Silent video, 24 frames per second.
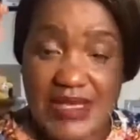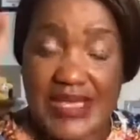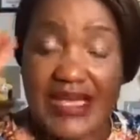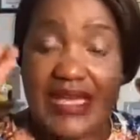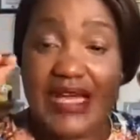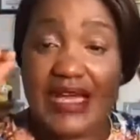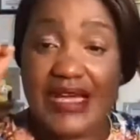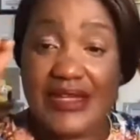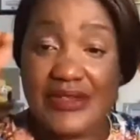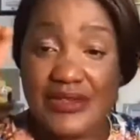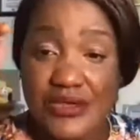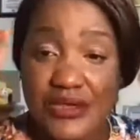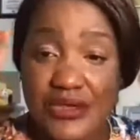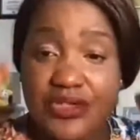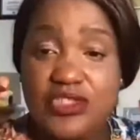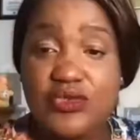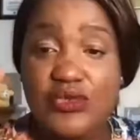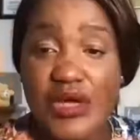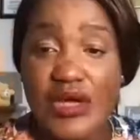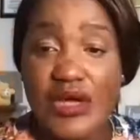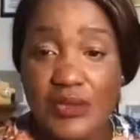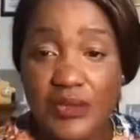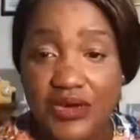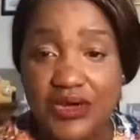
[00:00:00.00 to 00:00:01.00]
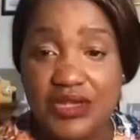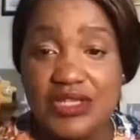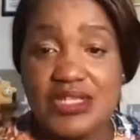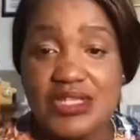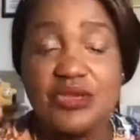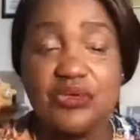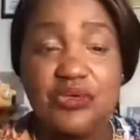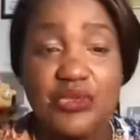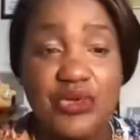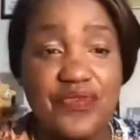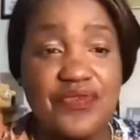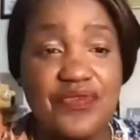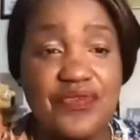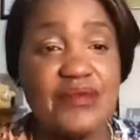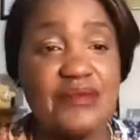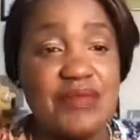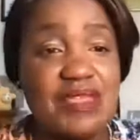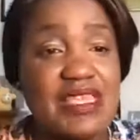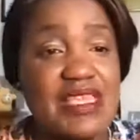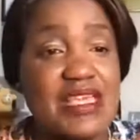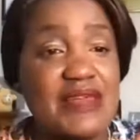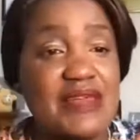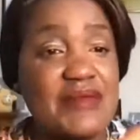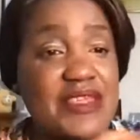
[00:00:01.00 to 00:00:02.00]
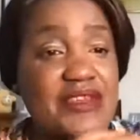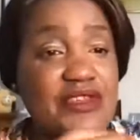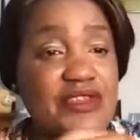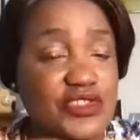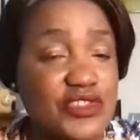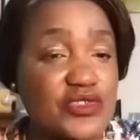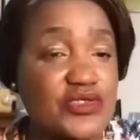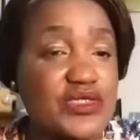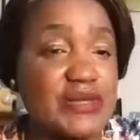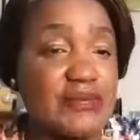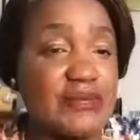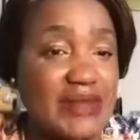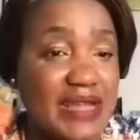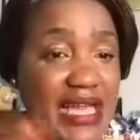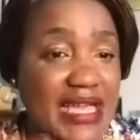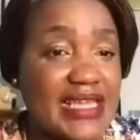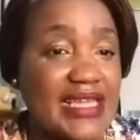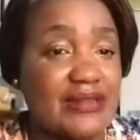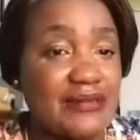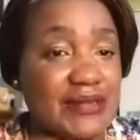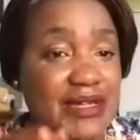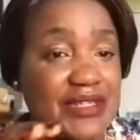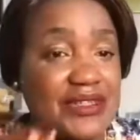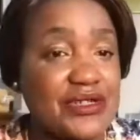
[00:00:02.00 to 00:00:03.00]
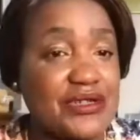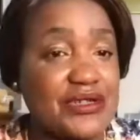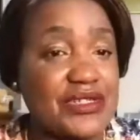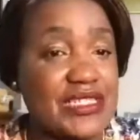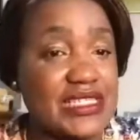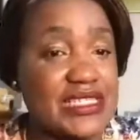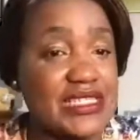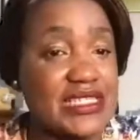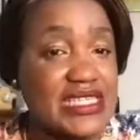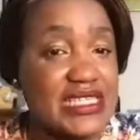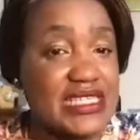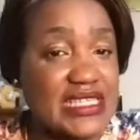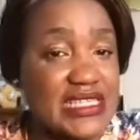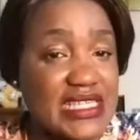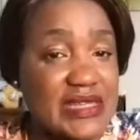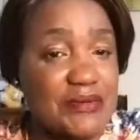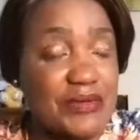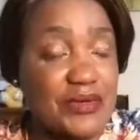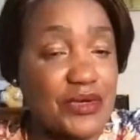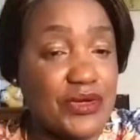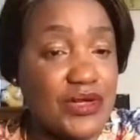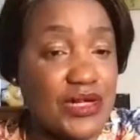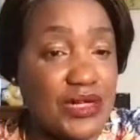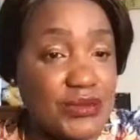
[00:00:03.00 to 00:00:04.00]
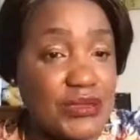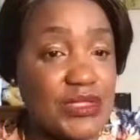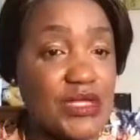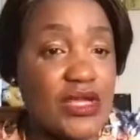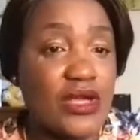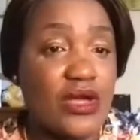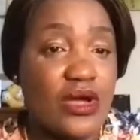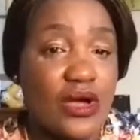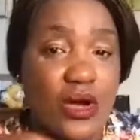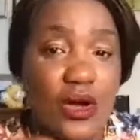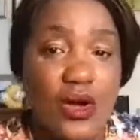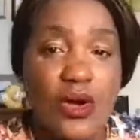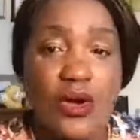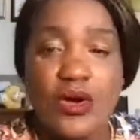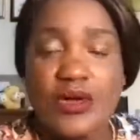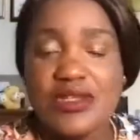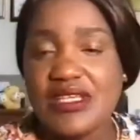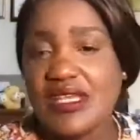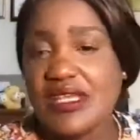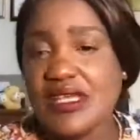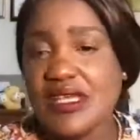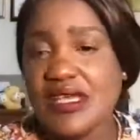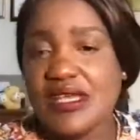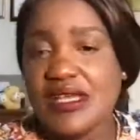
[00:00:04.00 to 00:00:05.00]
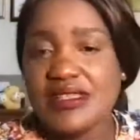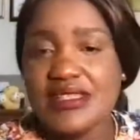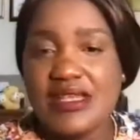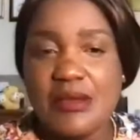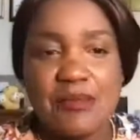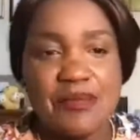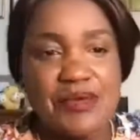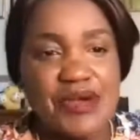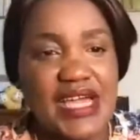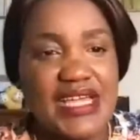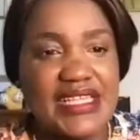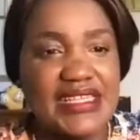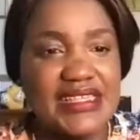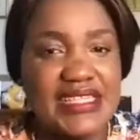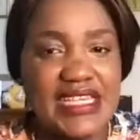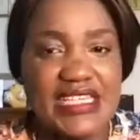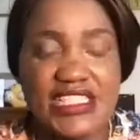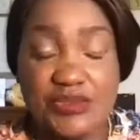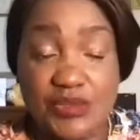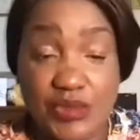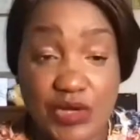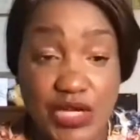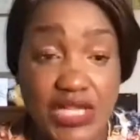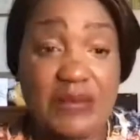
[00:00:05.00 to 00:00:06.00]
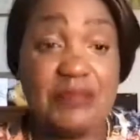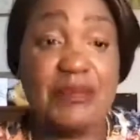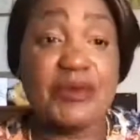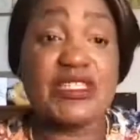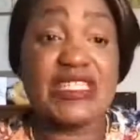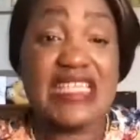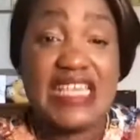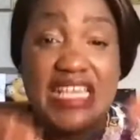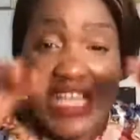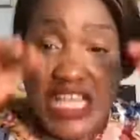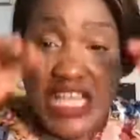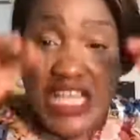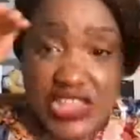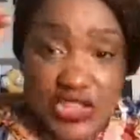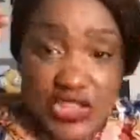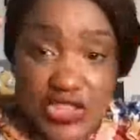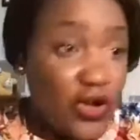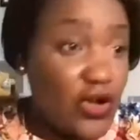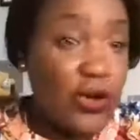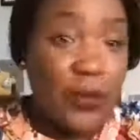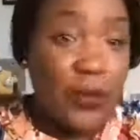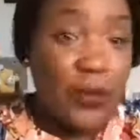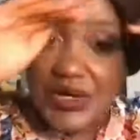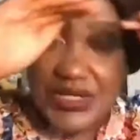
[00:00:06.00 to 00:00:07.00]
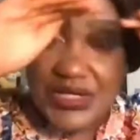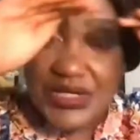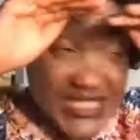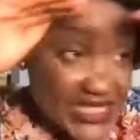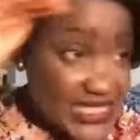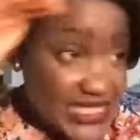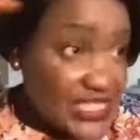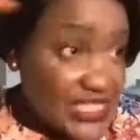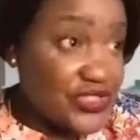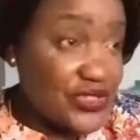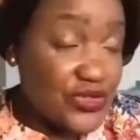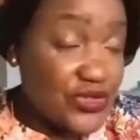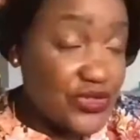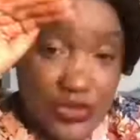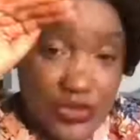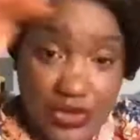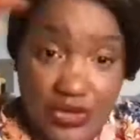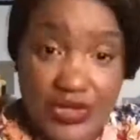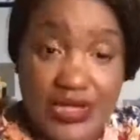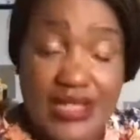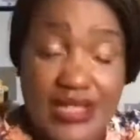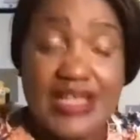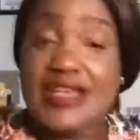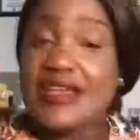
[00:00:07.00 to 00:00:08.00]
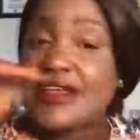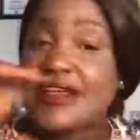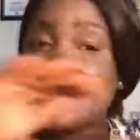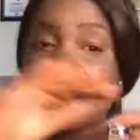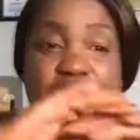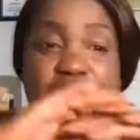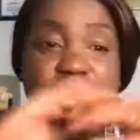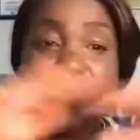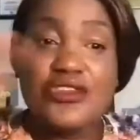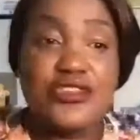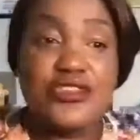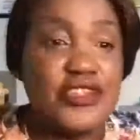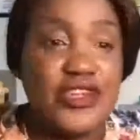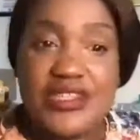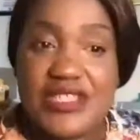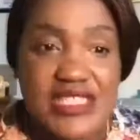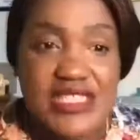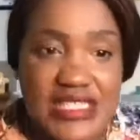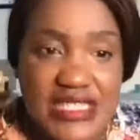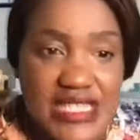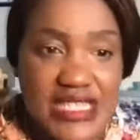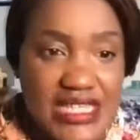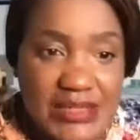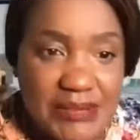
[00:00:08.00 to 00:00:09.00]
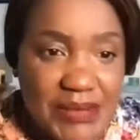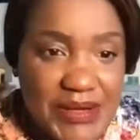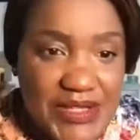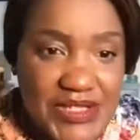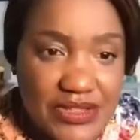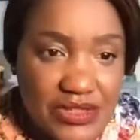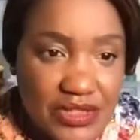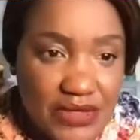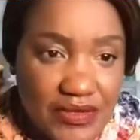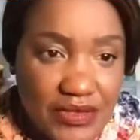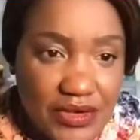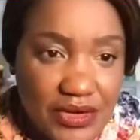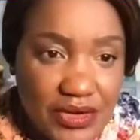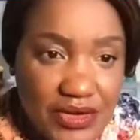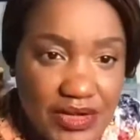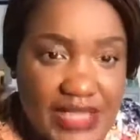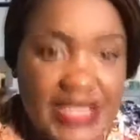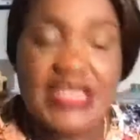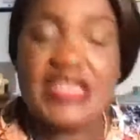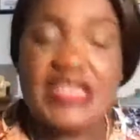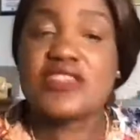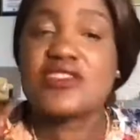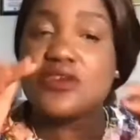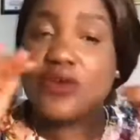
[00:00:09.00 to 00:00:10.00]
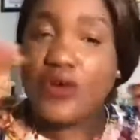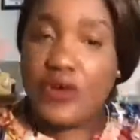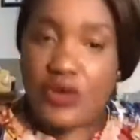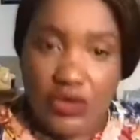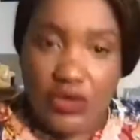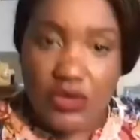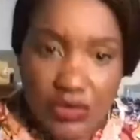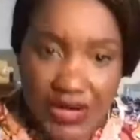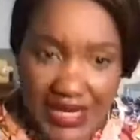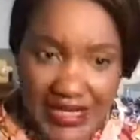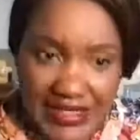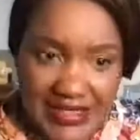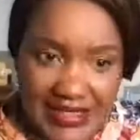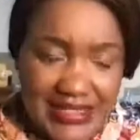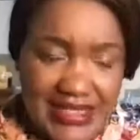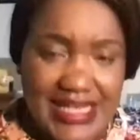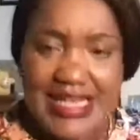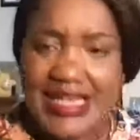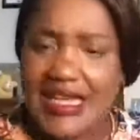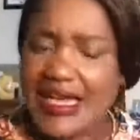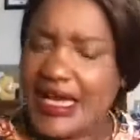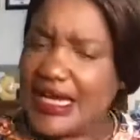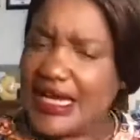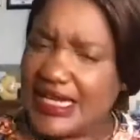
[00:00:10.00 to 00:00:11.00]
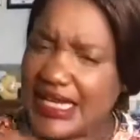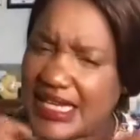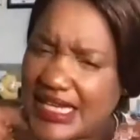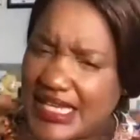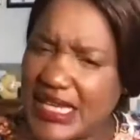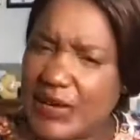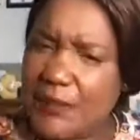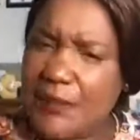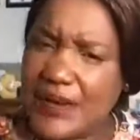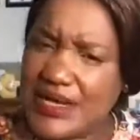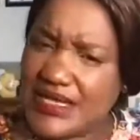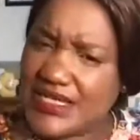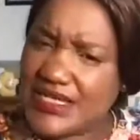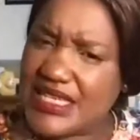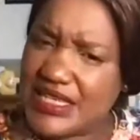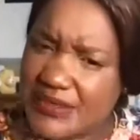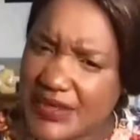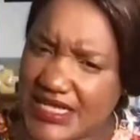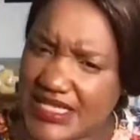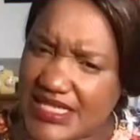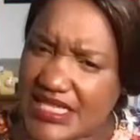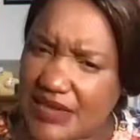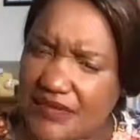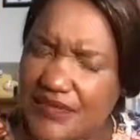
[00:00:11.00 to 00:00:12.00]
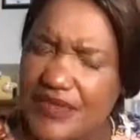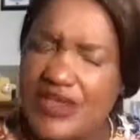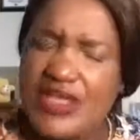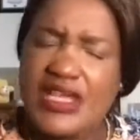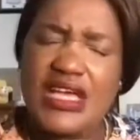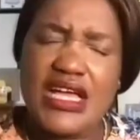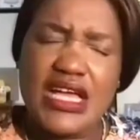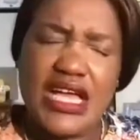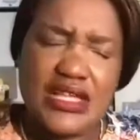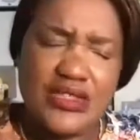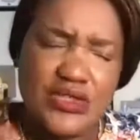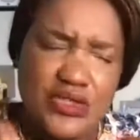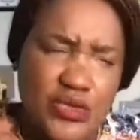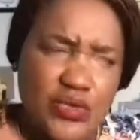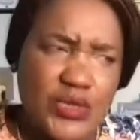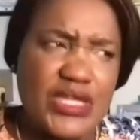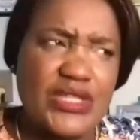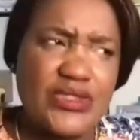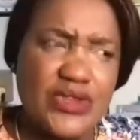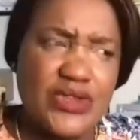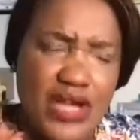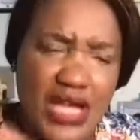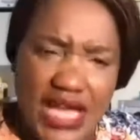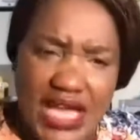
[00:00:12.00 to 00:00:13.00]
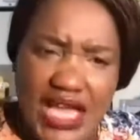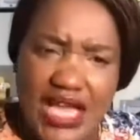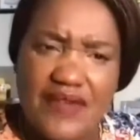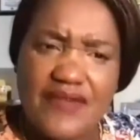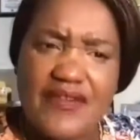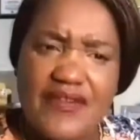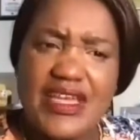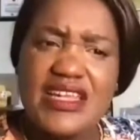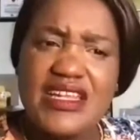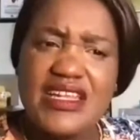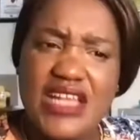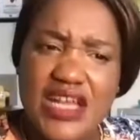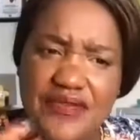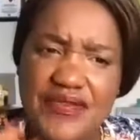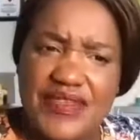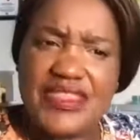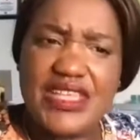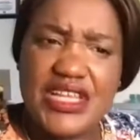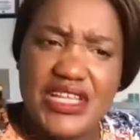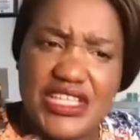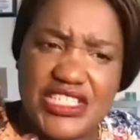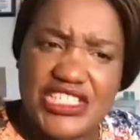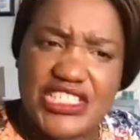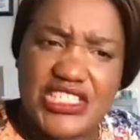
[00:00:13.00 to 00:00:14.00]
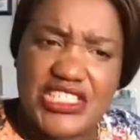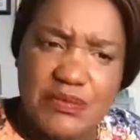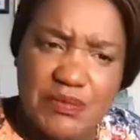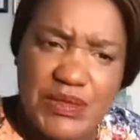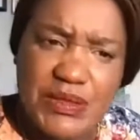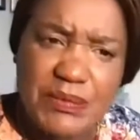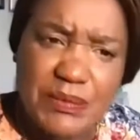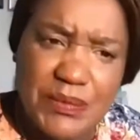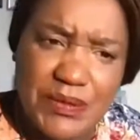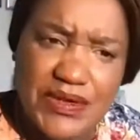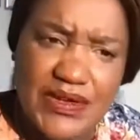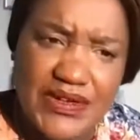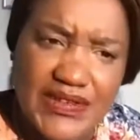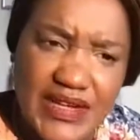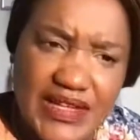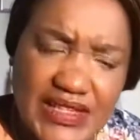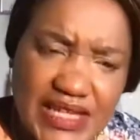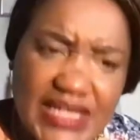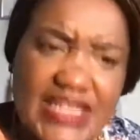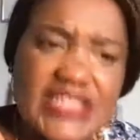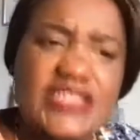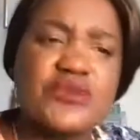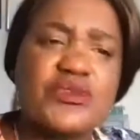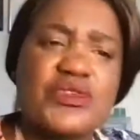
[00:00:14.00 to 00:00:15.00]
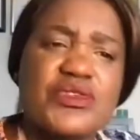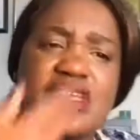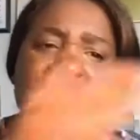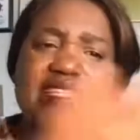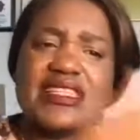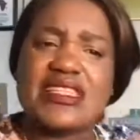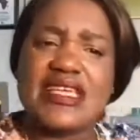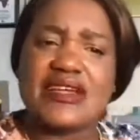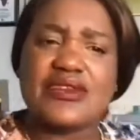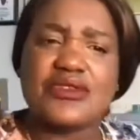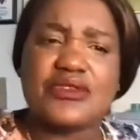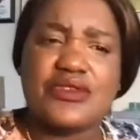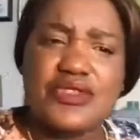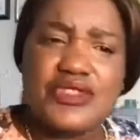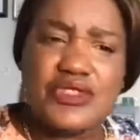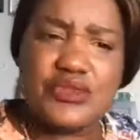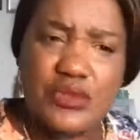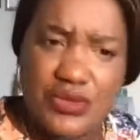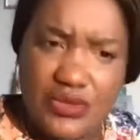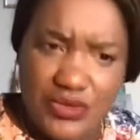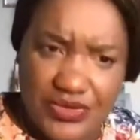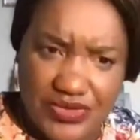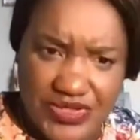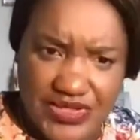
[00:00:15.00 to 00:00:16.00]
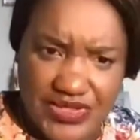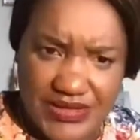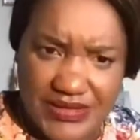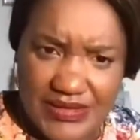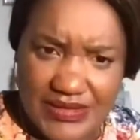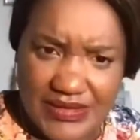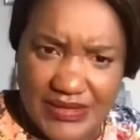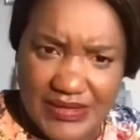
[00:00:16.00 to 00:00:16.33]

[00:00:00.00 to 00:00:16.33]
are those who are working with the BME, so the Black and minority ethnic programs, or the Pride Network. But normal senior role, you don't see any person of color. It's all white. And I keep asking myself, do we not have enough intelligence people around us who can take those roles?